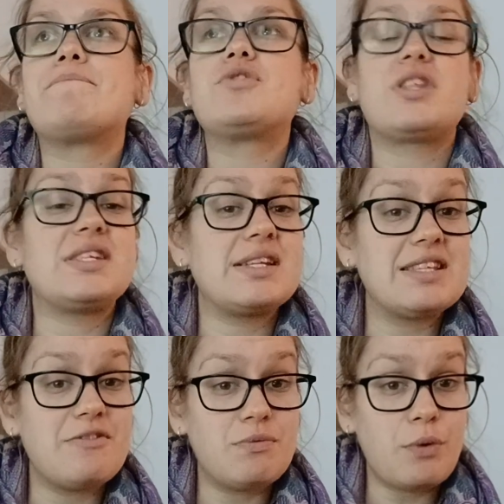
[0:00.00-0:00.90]
So they said to
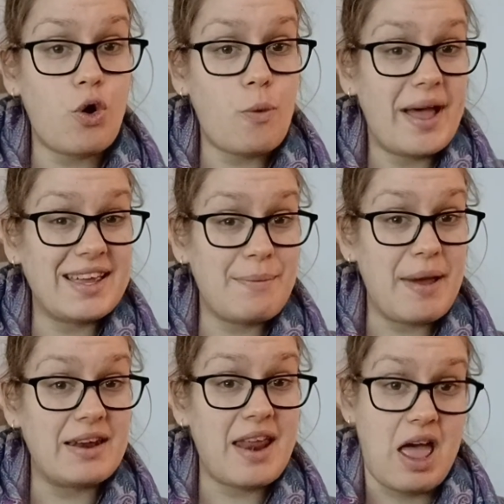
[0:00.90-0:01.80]
give them a call back in
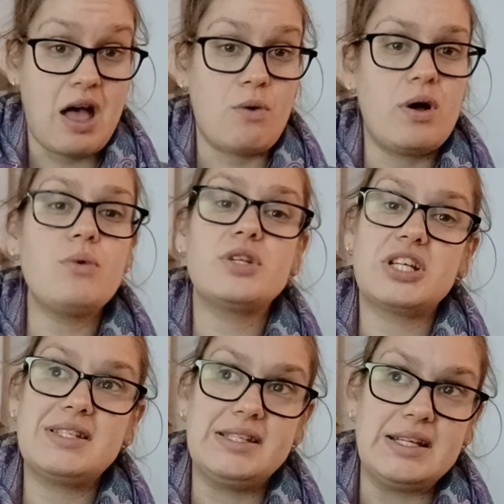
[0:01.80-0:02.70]
about an hour, which
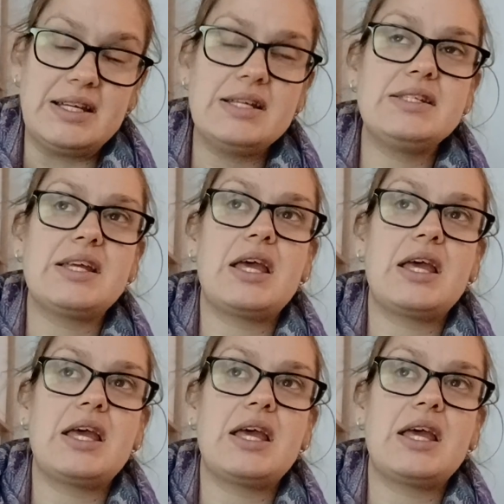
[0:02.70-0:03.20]
I did.